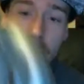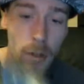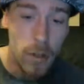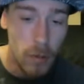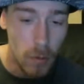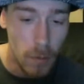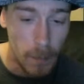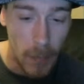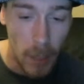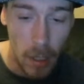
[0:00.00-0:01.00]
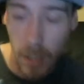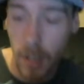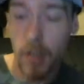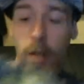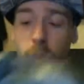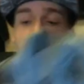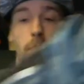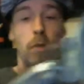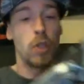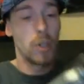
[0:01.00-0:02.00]
too.
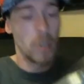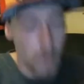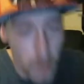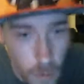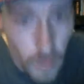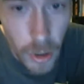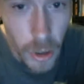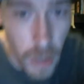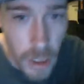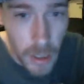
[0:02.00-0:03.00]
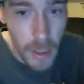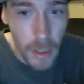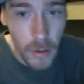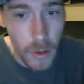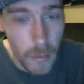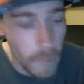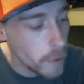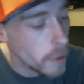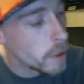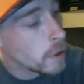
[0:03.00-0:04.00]
Let me show you the details over
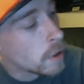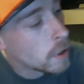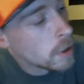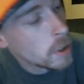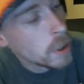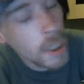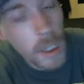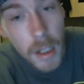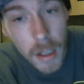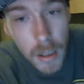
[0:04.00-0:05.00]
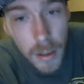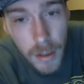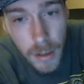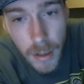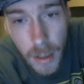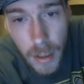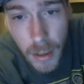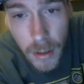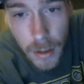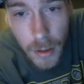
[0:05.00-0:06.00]
here. It
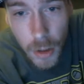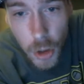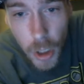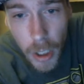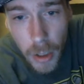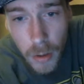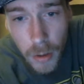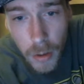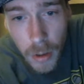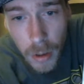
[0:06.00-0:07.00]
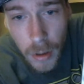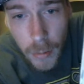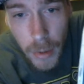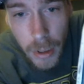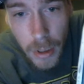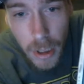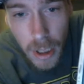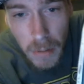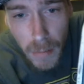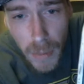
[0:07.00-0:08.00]
says Skyhook with
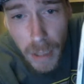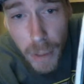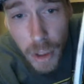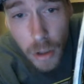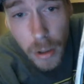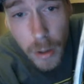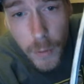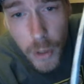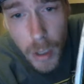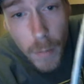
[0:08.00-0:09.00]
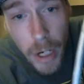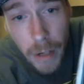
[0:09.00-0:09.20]
an image of Jeremiah